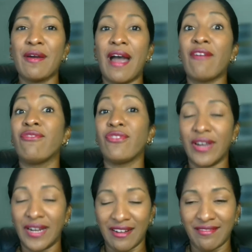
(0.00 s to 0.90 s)

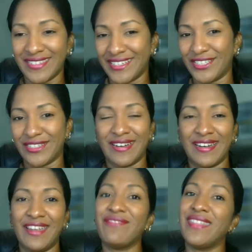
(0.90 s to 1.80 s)
avoid a recession
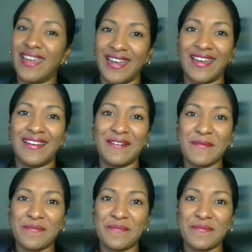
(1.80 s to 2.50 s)
if they can.